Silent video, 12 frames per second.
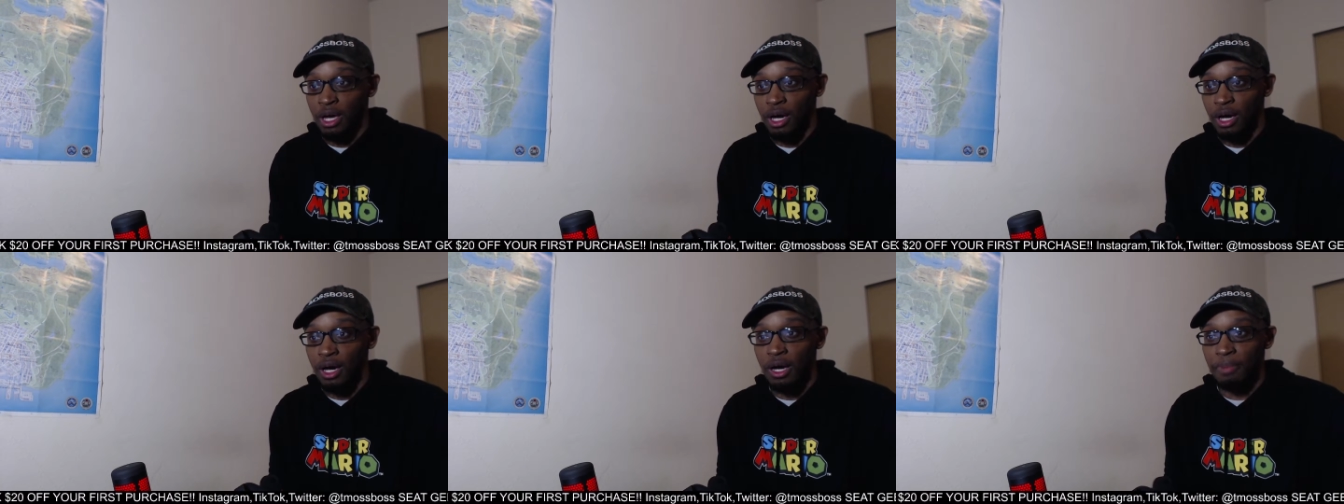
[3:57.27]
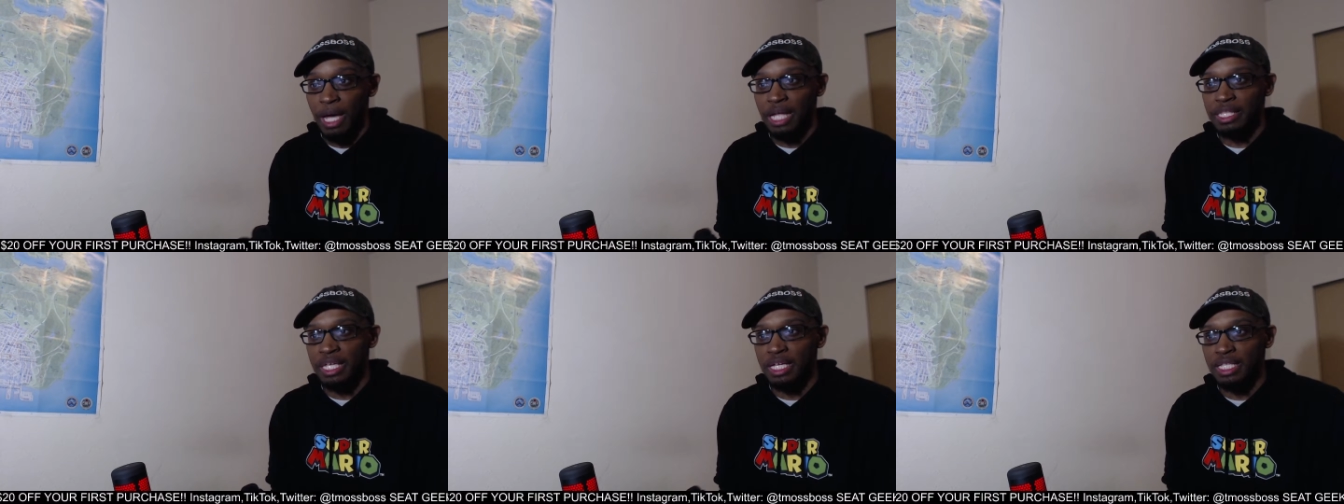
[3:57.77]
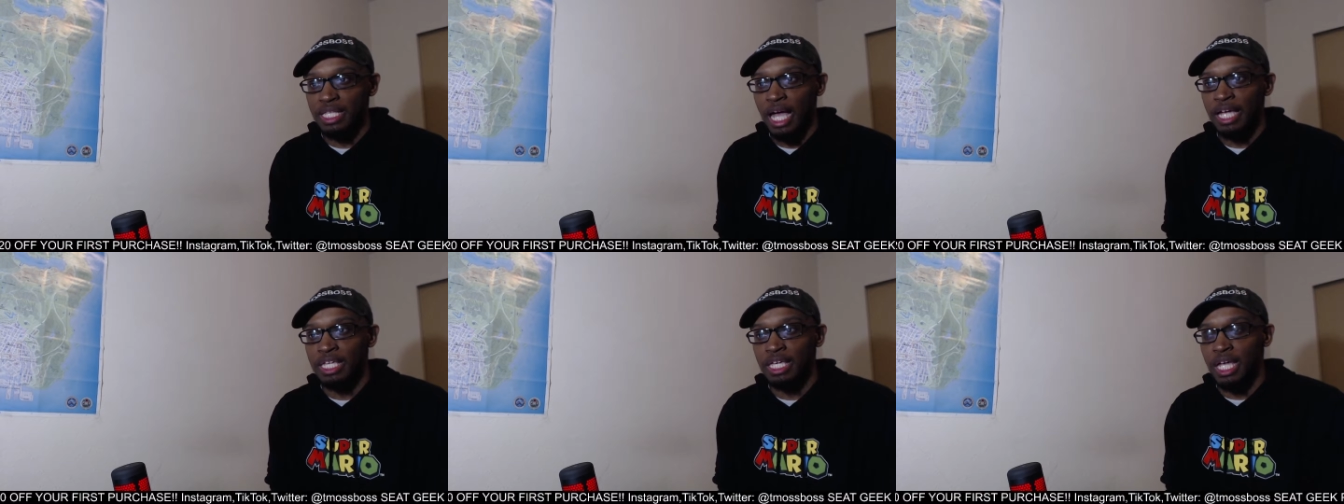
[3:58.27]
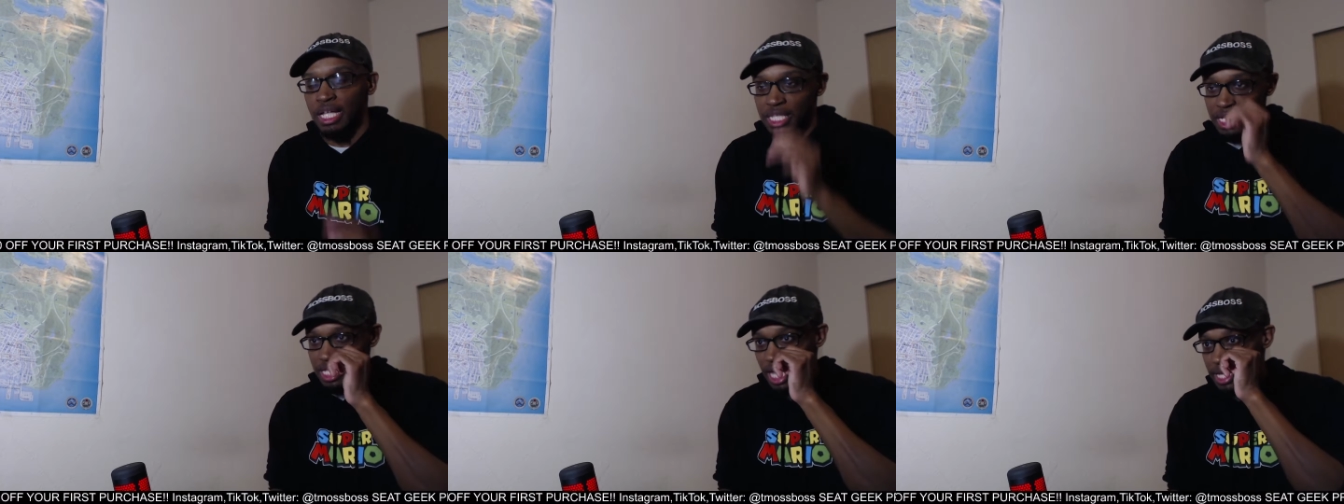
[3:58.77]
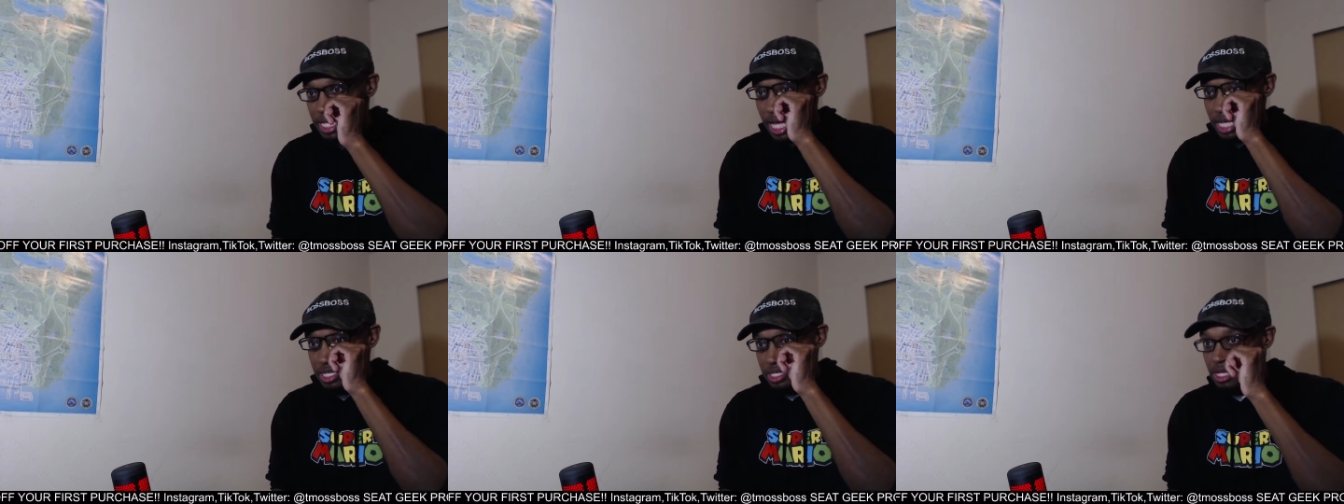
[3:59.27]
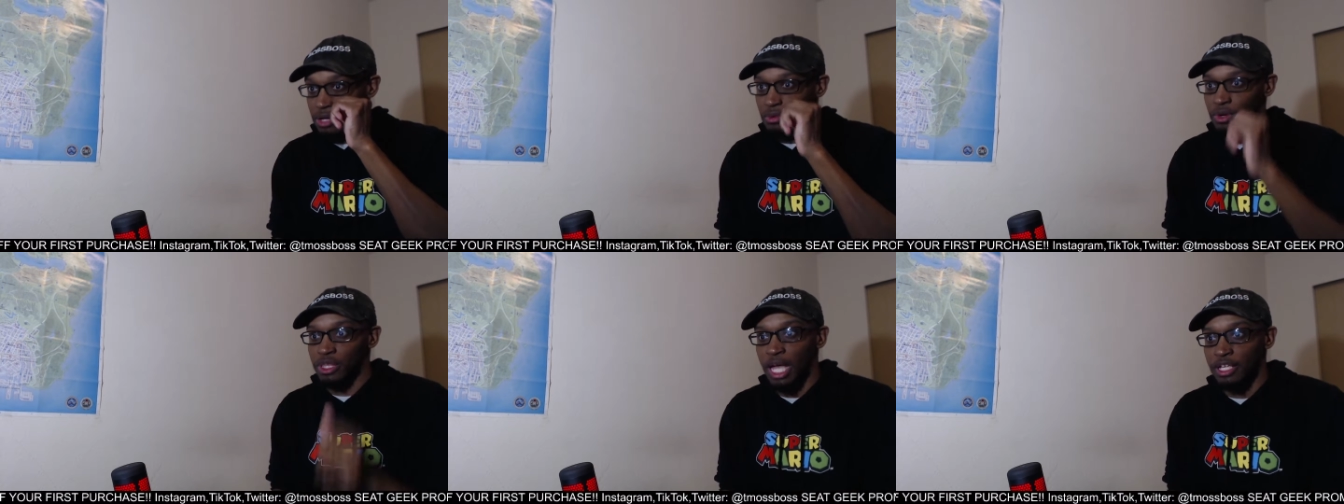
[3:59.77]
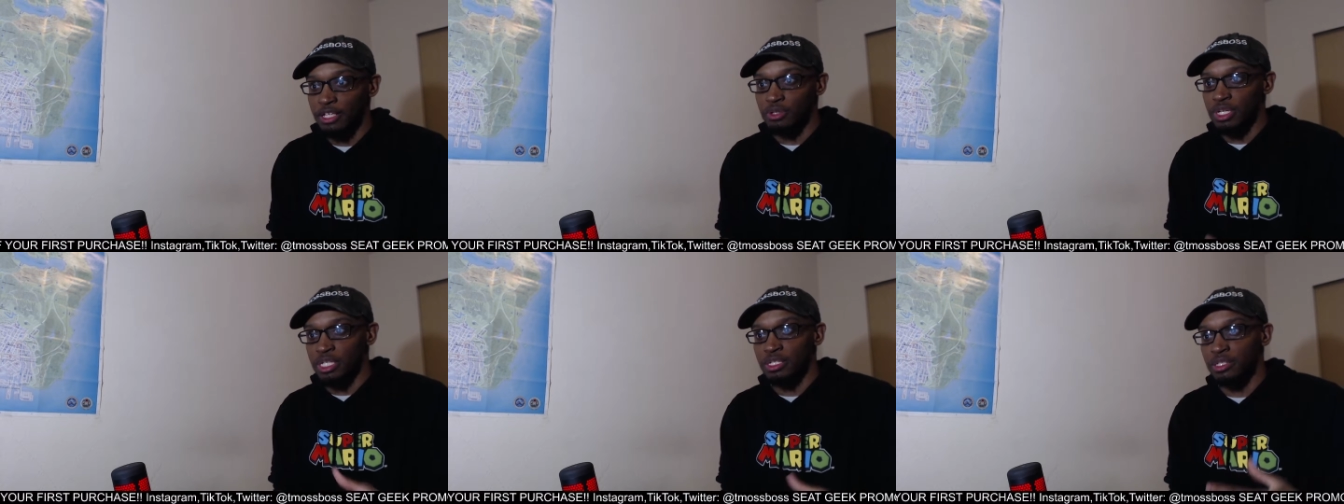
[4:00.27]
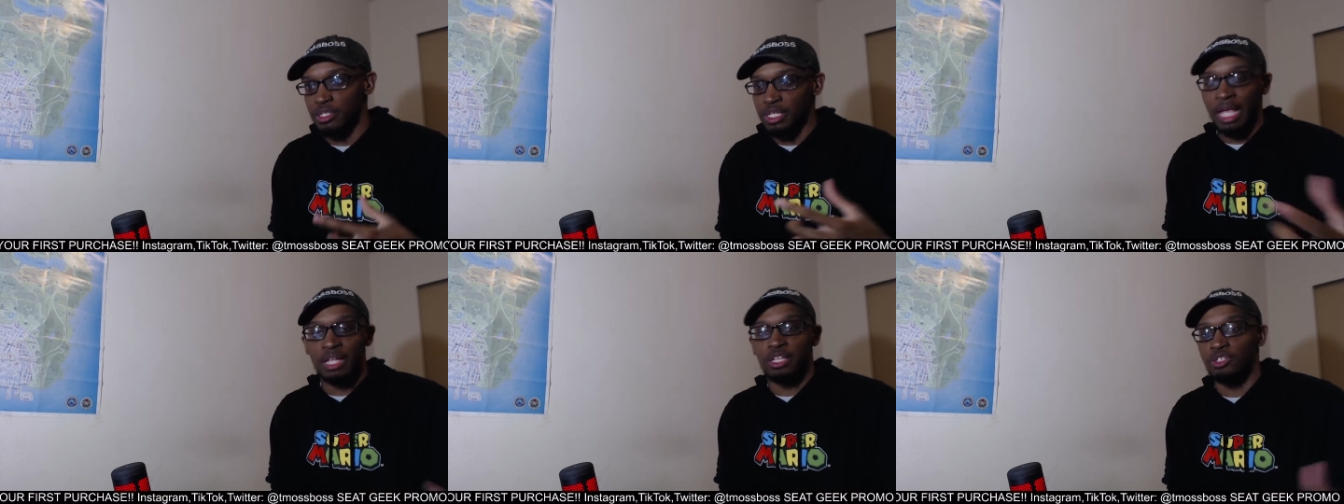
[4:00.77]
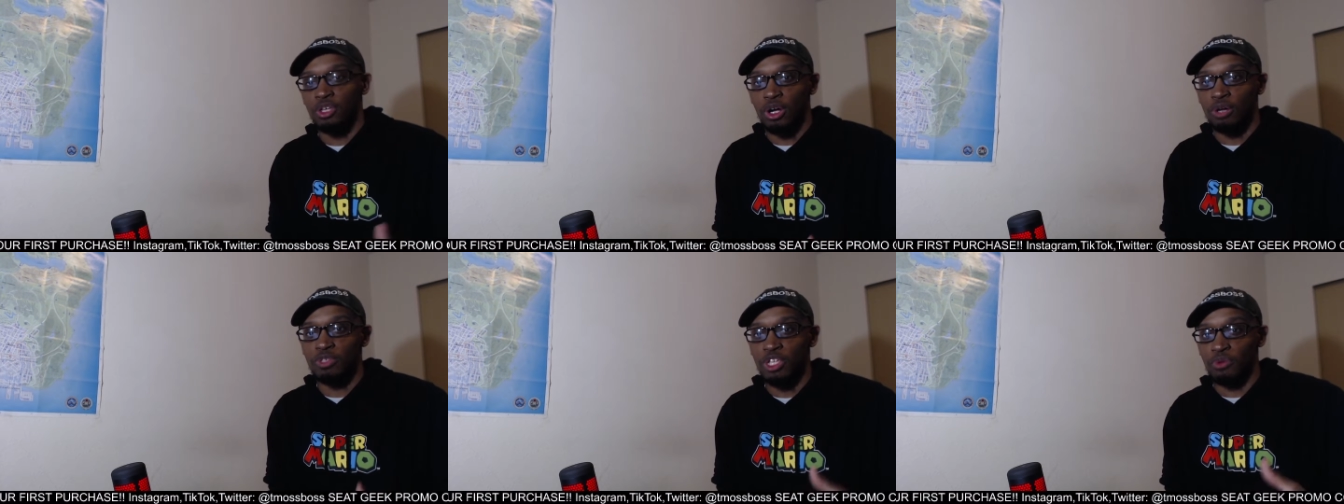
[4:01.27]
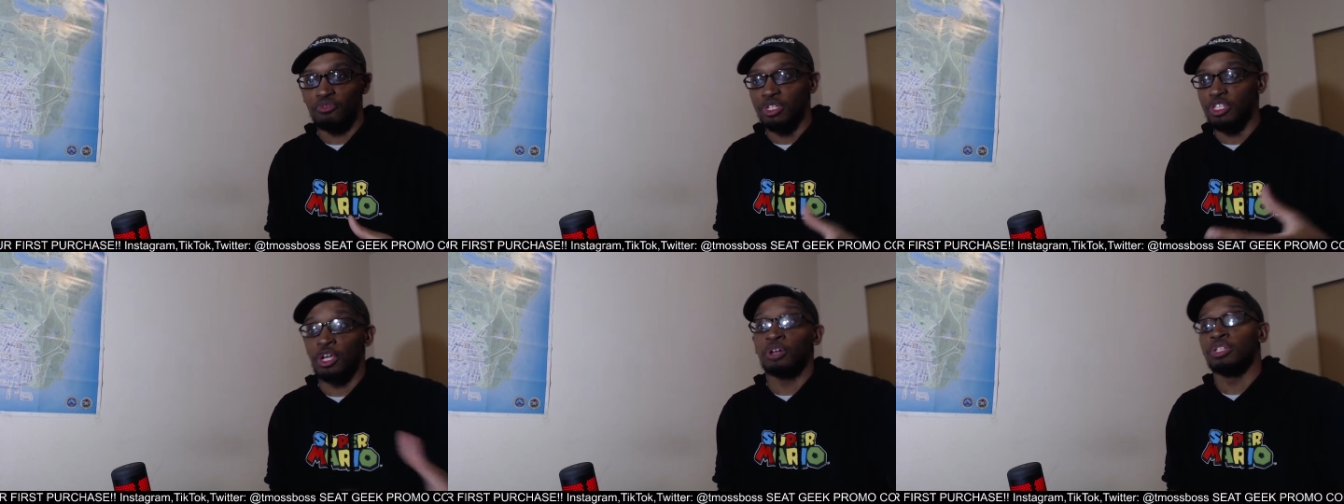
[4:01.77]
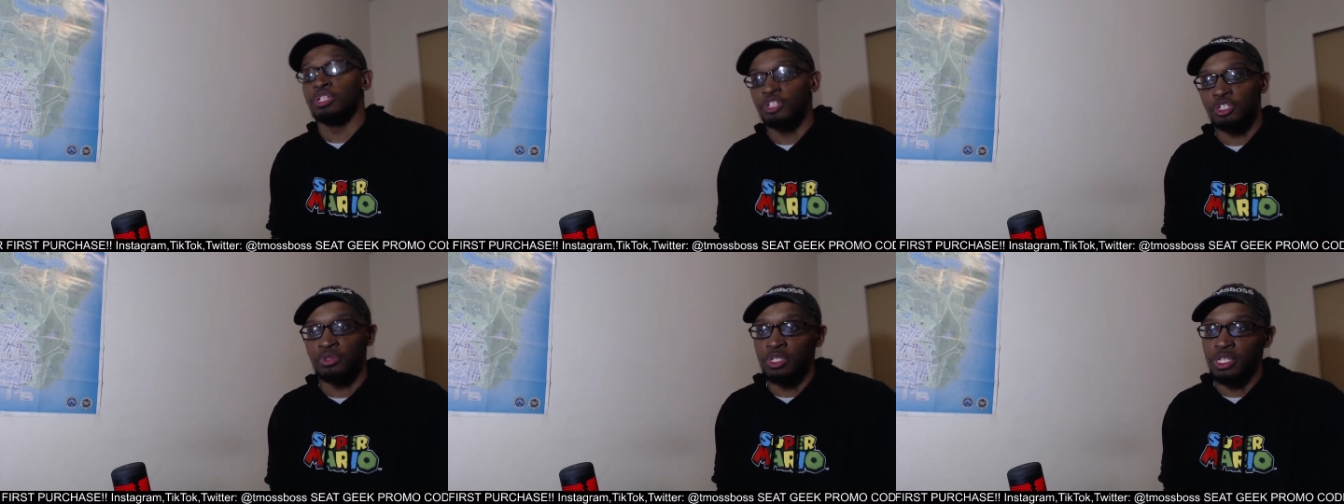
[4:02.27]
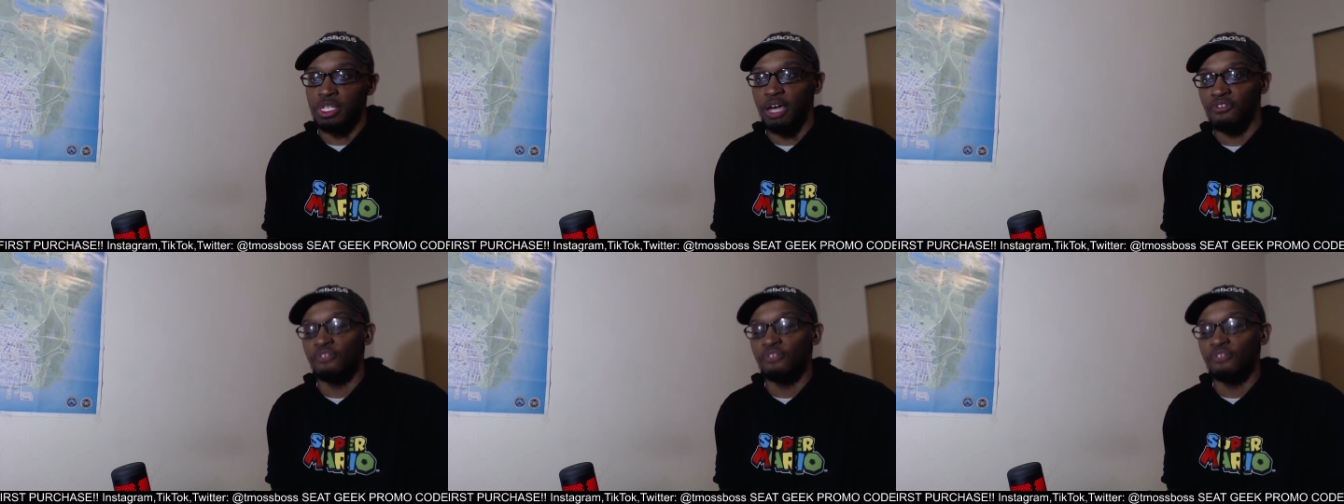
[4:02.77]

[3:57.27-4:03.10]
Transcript: Uh, but I think Nike, I think Nike has a thing where, like, you can take the arm um, to return the shoe and stuff if